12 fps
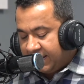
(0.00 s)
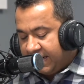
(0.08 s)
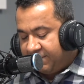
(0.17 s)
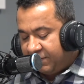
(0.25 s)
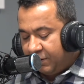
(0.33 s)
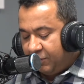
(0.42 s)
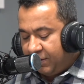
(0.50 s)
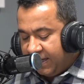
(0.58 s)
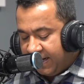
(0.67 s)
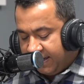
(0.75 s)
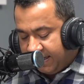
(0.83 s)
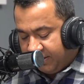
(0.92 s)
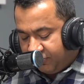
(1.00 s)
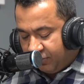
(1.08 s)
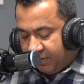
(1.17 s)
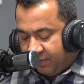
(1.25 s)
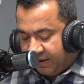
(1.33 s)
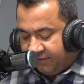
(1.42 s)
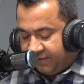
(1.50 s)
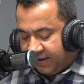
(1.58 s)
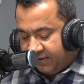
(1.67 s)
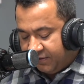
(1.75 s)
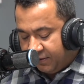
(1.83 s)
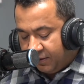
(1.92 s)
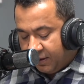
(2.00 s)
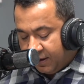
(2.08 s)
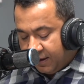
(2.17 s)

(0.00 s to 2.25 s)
Absolutely, I, I truly believe that too.